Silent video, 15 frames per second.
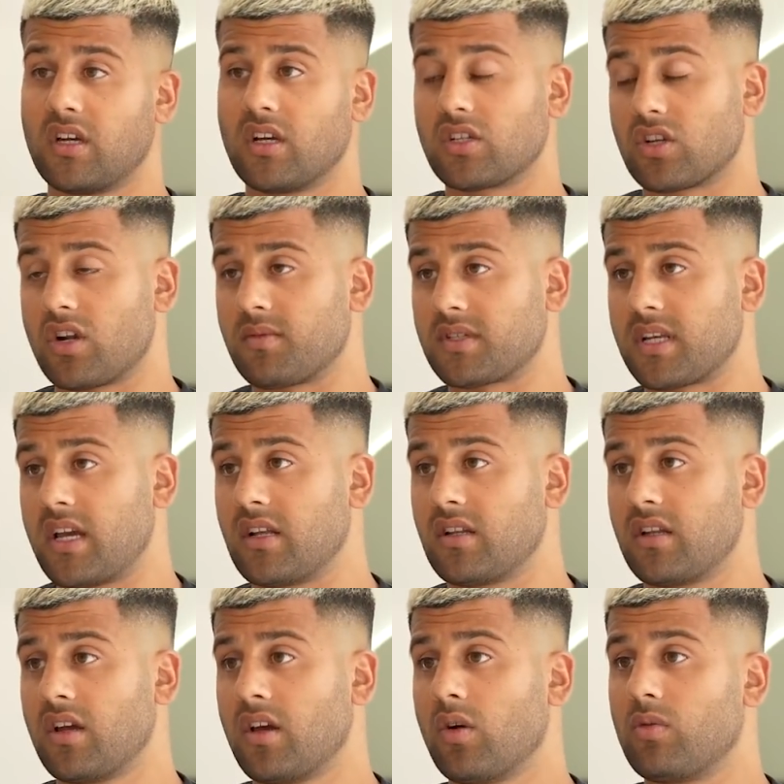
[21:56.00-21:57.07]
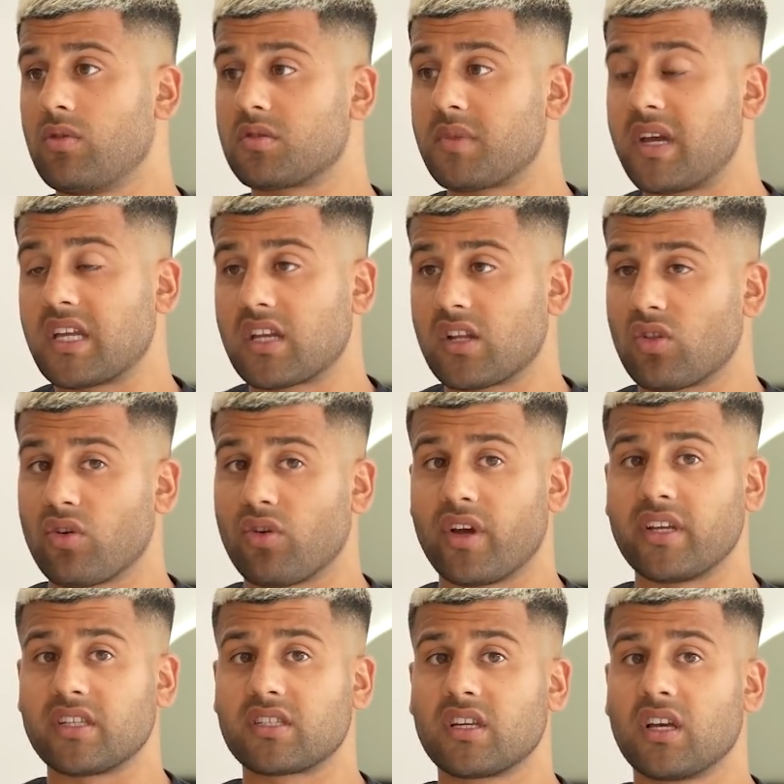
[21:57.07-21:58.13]
Do you know what I'm saying? We was making
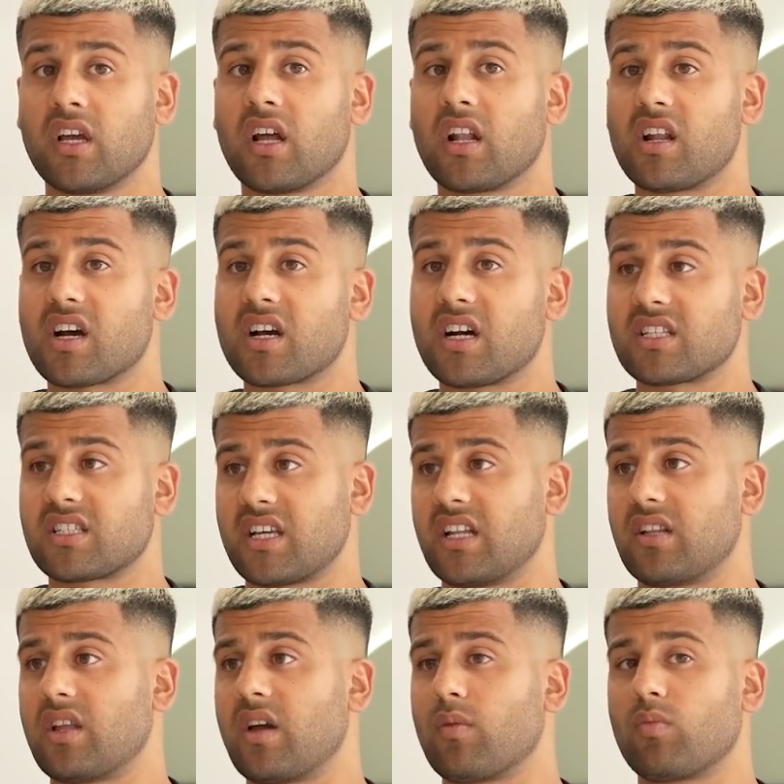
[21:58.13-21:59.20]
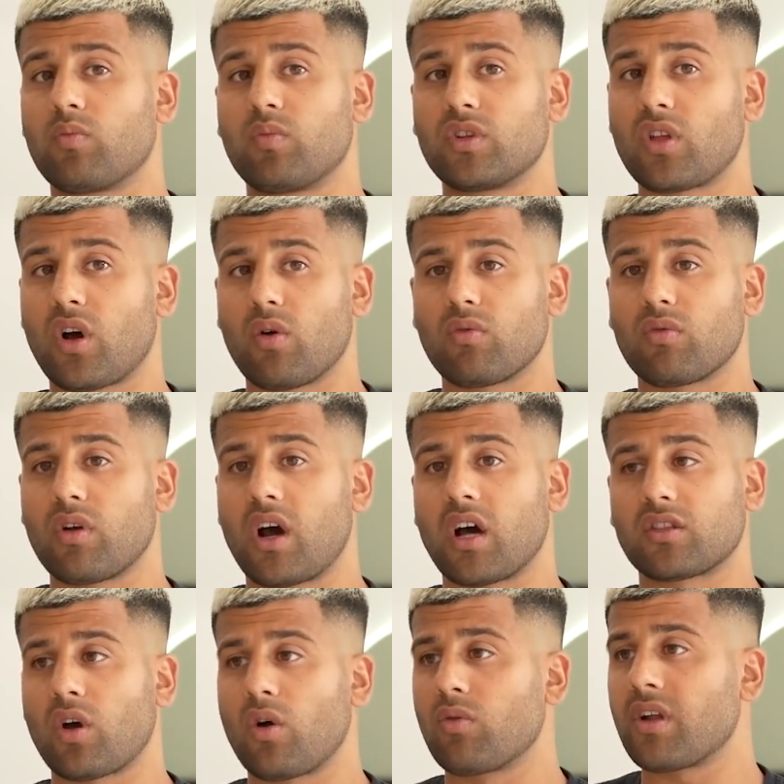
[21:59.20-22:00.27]
noise. Like I said, and I
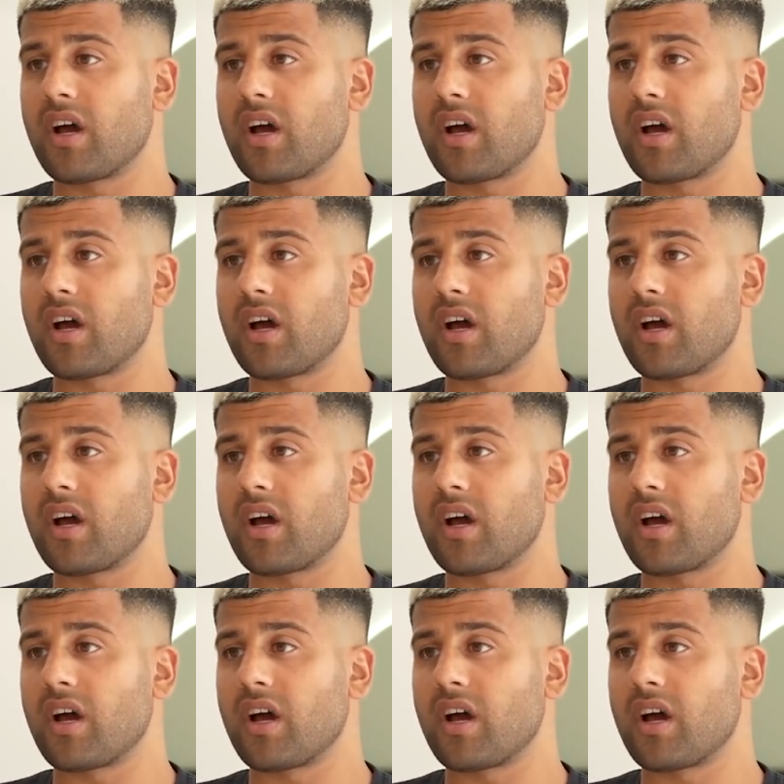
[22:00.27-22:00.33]
don't